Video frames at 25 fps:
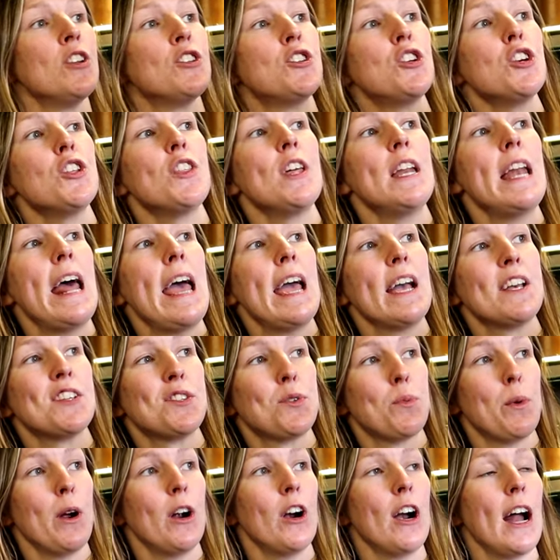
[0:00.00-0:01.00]
to the
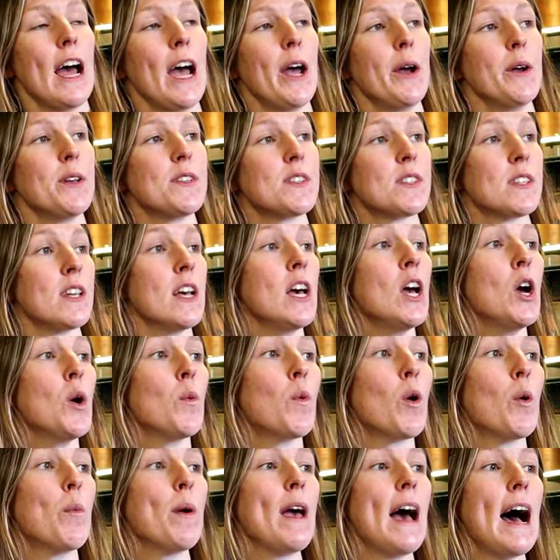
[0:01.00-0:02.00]
next warehouse,
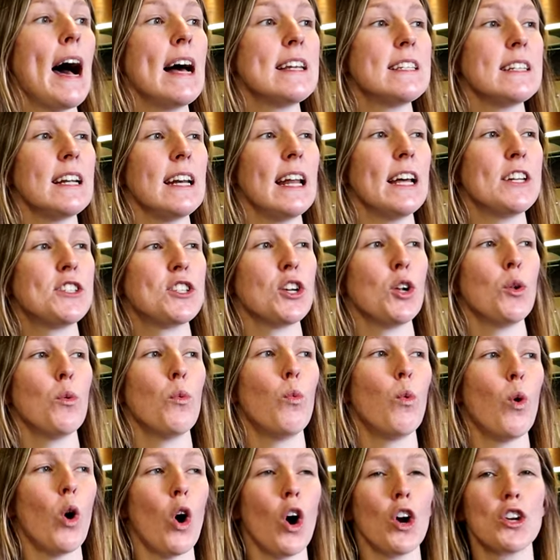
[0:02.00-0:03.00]
where we add a little
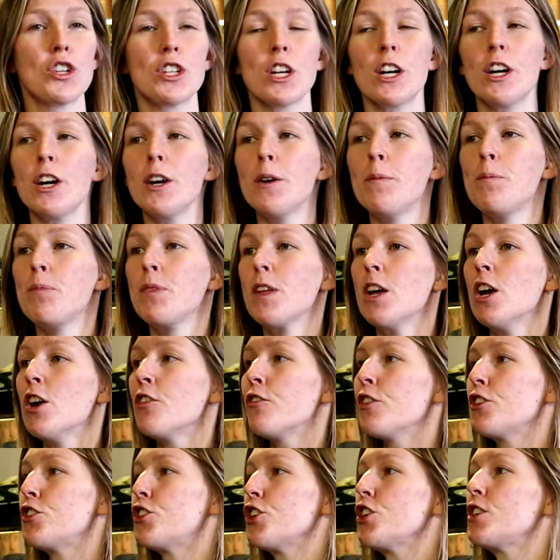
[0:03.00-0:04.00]
water,
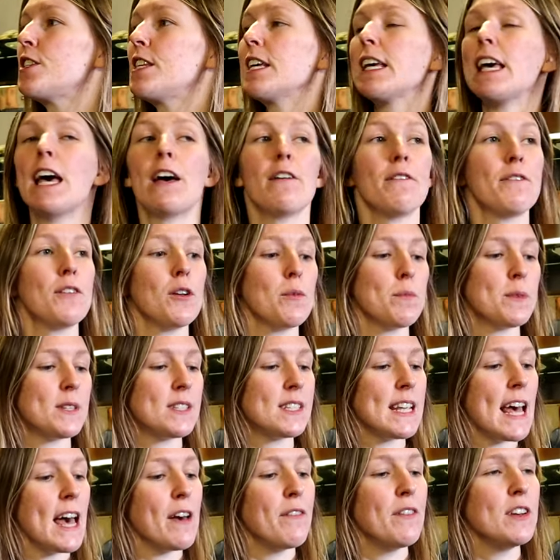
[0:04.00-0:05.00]
reducing it from
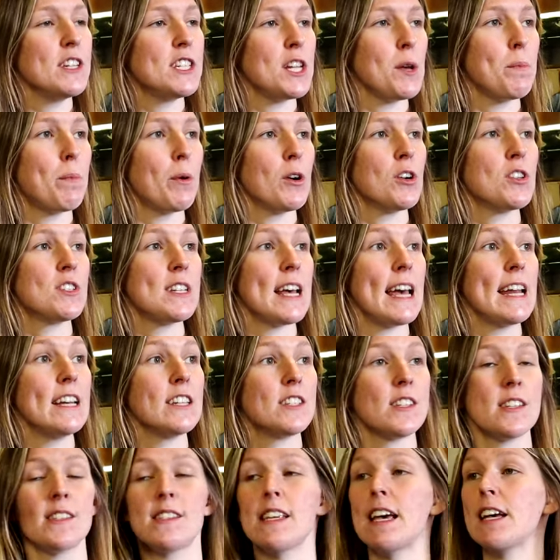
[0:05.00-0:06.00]
70% to
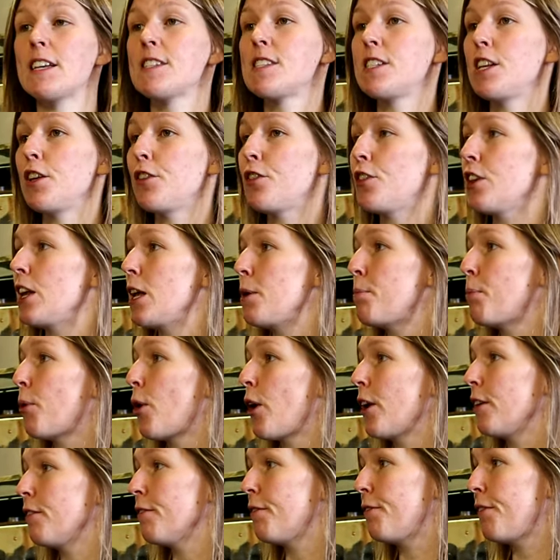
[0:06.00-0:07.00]

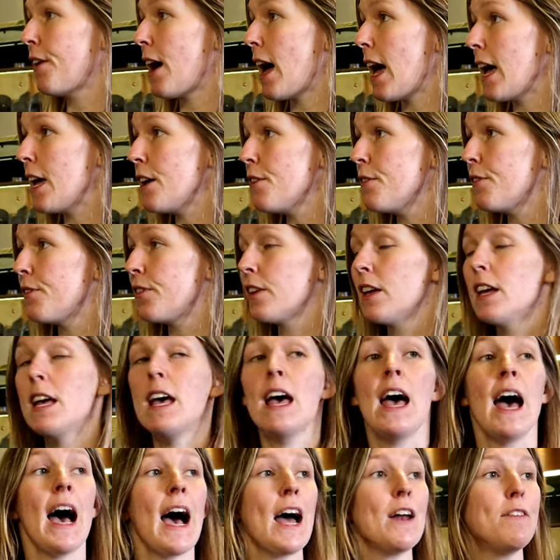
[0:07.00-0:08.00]
63.5%,
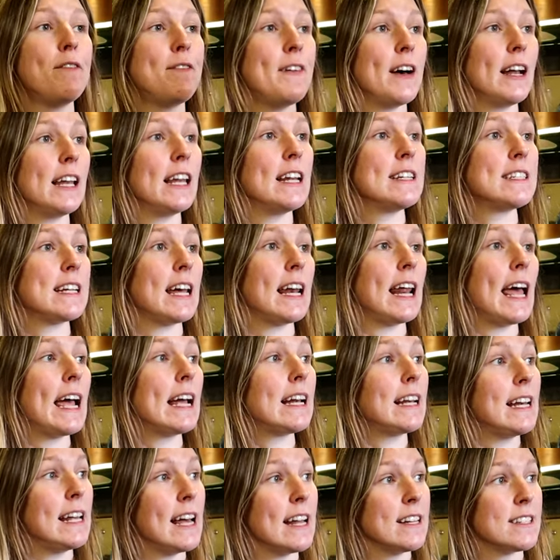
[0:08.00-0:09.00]
and fill it
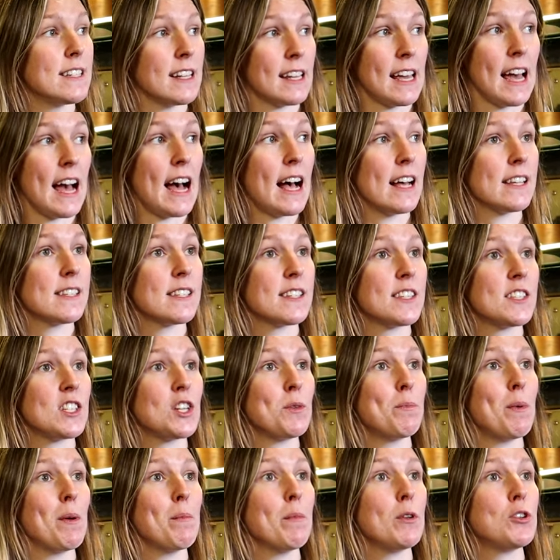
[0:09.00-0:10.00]
directly into casks
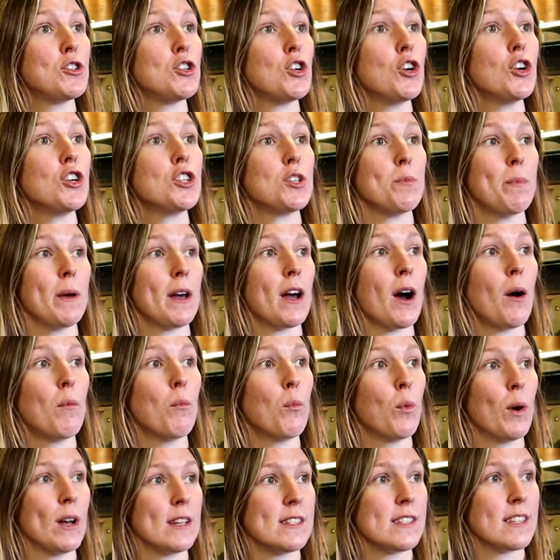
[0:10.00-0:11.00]
to be matured to become
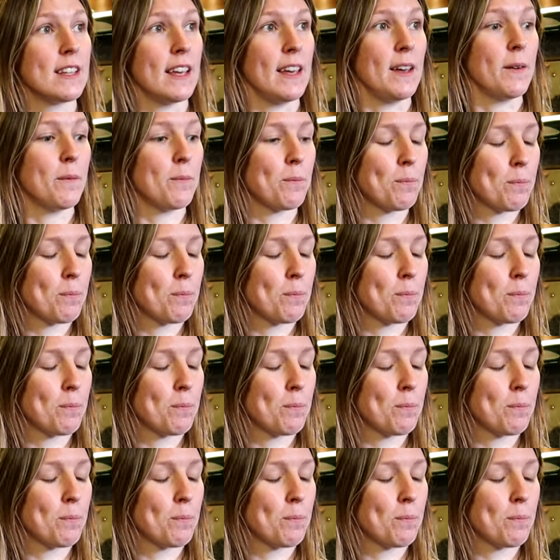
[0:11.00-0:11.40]
whisky.